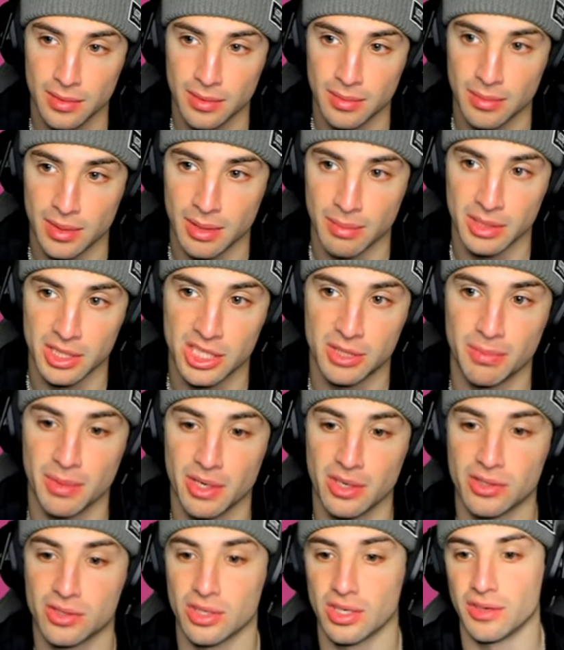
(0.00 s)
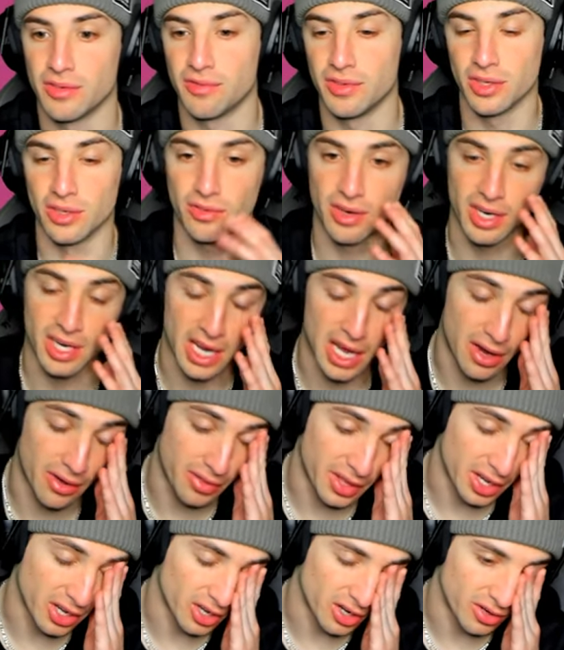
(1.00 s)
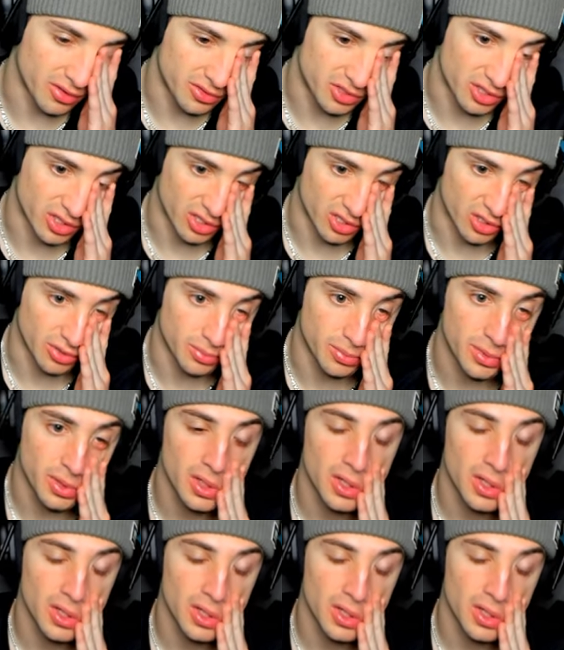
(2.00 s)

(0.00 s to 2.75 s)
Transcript: But I mean, Smeargle's on the field right now, and they got off Trick Room.